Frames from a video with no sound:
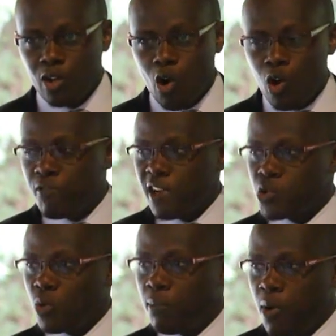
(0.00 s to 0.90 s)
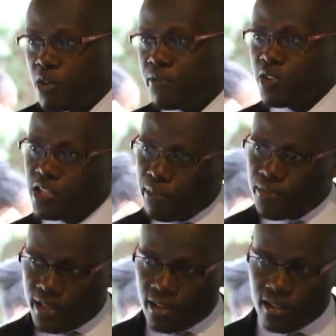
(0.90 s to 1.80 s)
All of us were born for
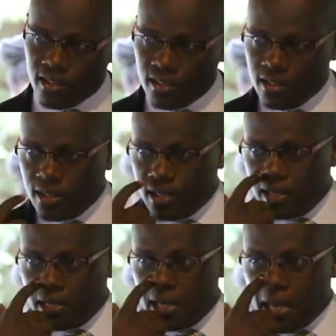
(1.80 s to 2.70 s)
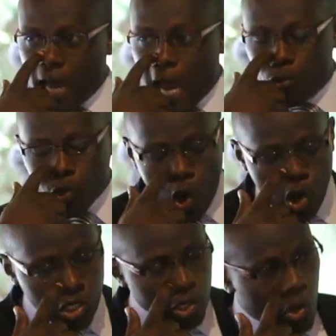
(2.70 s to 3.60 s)
something. And we all
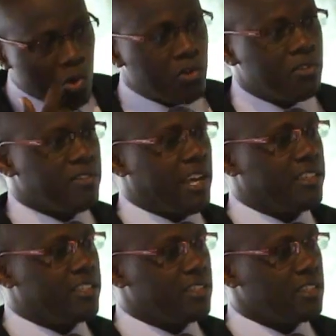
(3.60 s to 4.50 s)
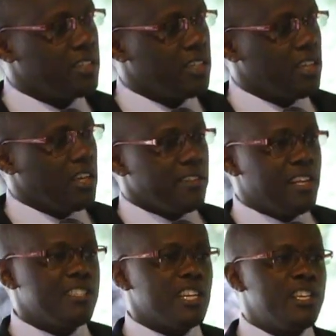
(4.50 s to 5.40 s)
know that there
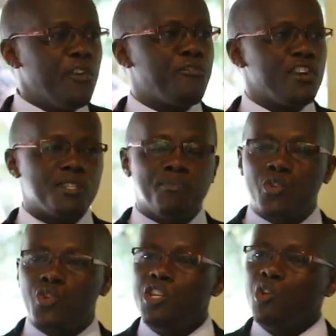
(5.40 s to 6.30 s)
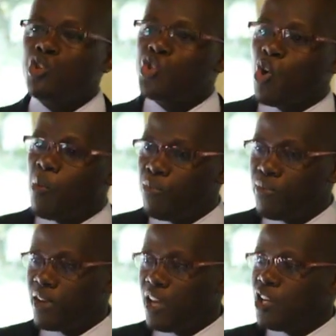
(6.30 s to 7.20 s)
is a difference between your job
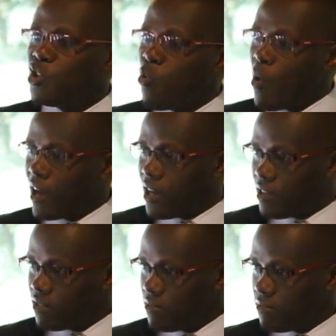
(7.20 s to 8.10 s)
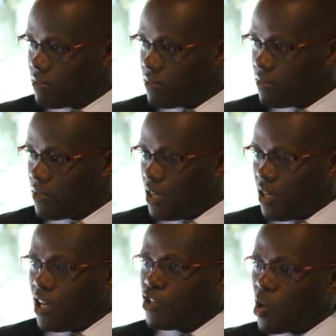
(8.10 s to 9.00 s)
and your work.
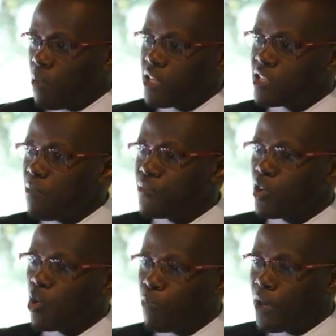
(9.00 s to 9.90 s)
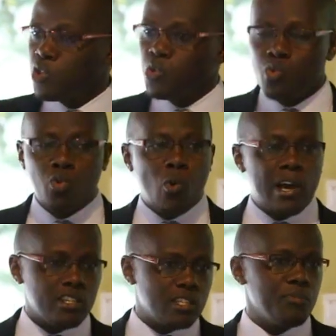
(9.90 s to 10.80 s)
A job is something you're paid to do,
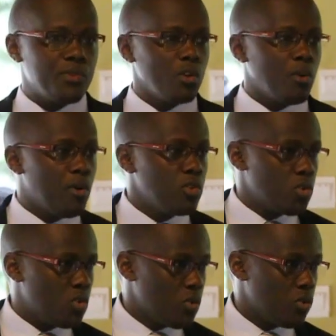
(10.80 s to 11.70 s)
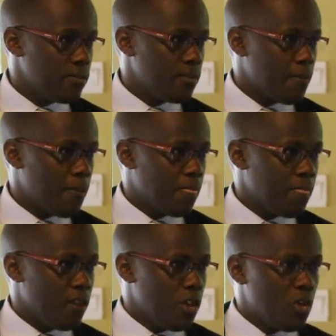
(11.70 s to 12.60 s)
work is something you're born to do.
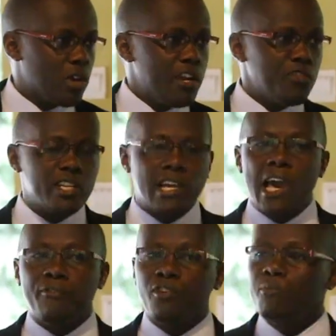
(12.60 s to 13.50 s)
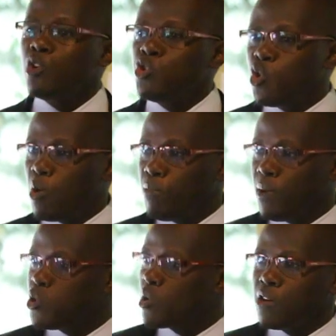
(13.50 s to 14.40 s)
You can retire from your job,
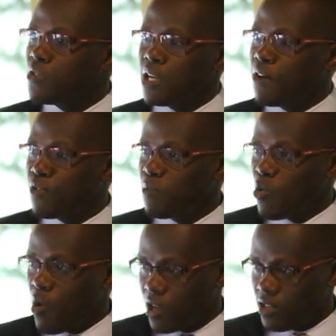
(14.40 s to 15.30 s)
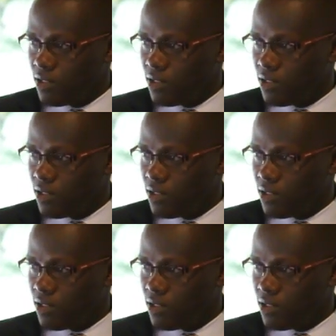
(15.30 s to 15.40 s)
but you can't retire from your work.